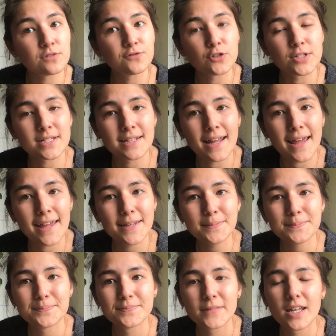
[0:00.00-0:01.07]
for today.
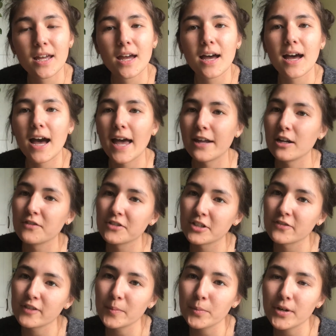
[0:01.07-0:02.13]
Head over to
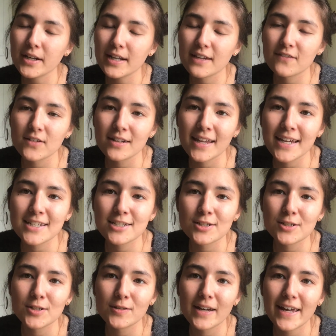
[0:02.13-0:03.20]
Flipgrid if you'd like
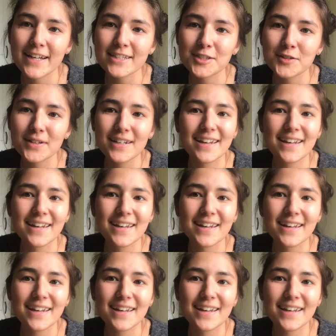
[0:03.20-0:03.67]
to answer it,